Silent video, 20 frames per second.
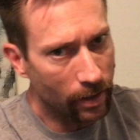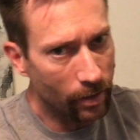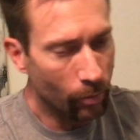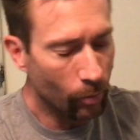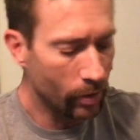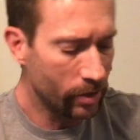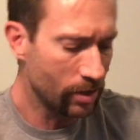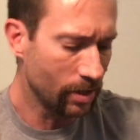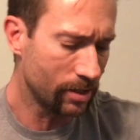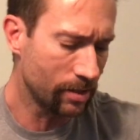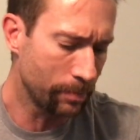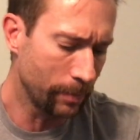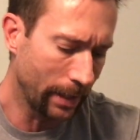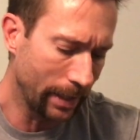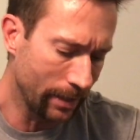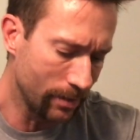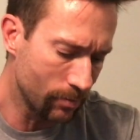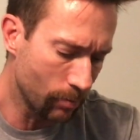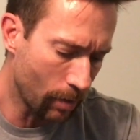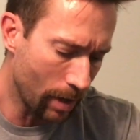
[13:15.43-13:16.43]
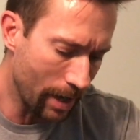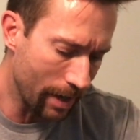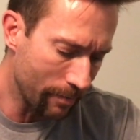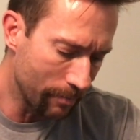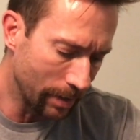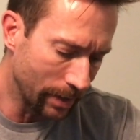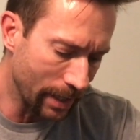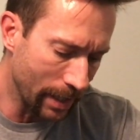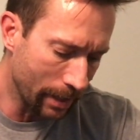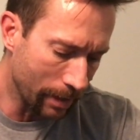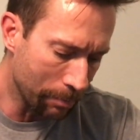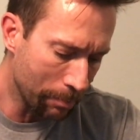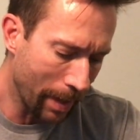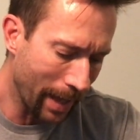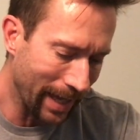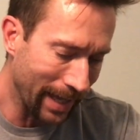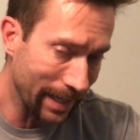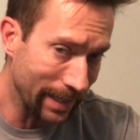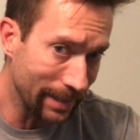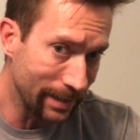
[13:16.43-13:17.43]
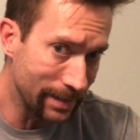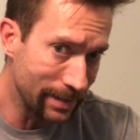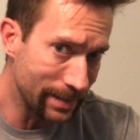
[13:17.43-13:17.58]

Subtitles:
which explains why I've been getting pain